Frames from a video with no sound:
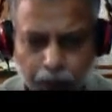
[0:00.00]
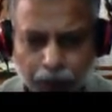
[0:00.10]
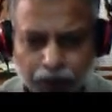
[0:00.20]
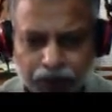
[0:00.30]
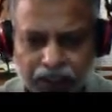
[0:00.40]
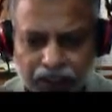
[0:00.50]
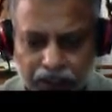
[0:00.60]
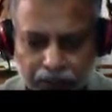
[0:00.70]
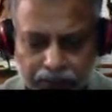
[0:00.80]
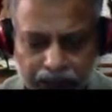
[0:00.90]
of this is
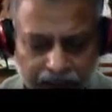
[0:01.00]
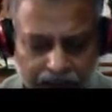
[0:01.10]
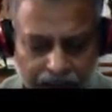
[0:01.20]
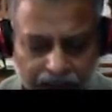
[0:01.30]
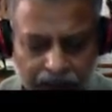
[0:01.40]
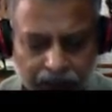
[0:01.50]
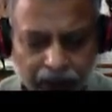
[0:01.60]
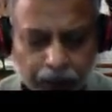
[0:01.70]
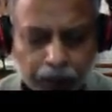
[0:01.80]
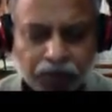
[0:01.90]
something.
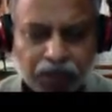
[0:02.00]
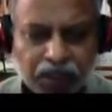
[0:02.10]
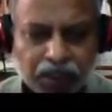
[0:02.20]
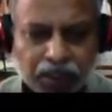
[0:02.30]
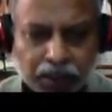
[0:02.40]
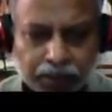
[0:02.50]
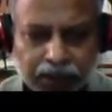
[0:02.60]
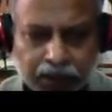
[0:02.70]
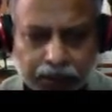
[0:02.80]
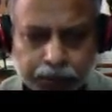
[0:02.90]
Shape of this is
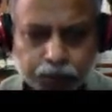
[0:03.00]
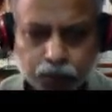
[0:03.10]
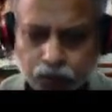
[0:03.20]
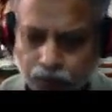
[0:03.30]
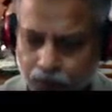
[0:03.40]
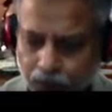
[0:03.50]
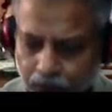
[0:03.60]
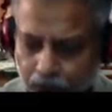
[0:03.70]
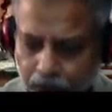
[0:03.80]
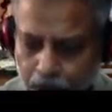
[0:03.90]
something.
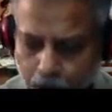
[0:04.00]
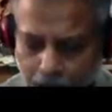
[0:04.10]
So